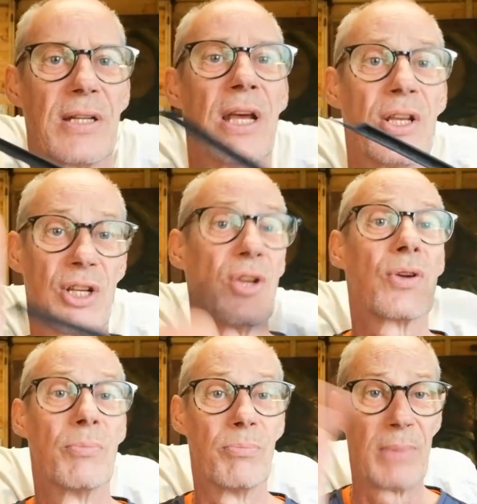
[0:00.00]
So you
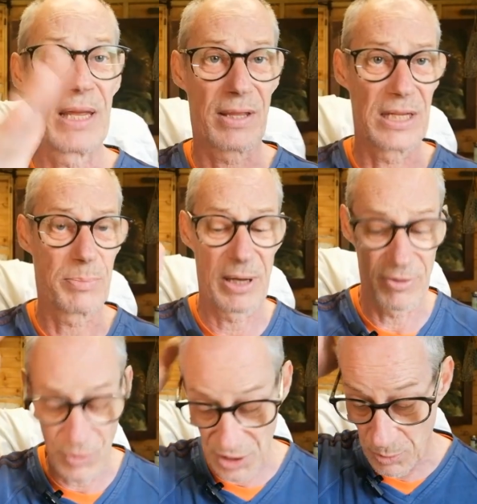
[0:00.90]
can make things bigger or
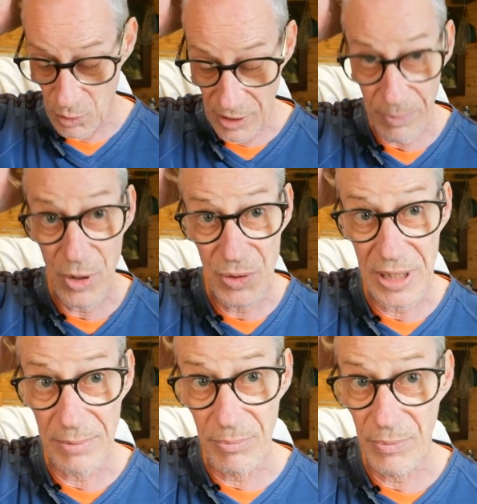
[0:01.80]
smaller
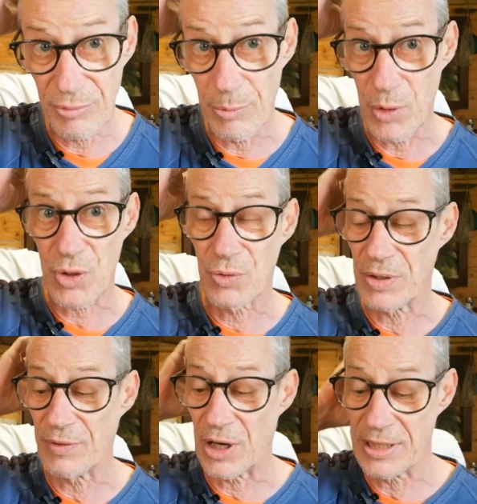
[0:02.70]
using proportional
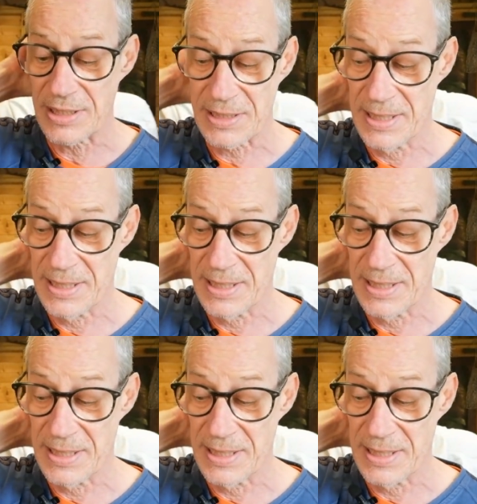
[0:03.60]
dividers.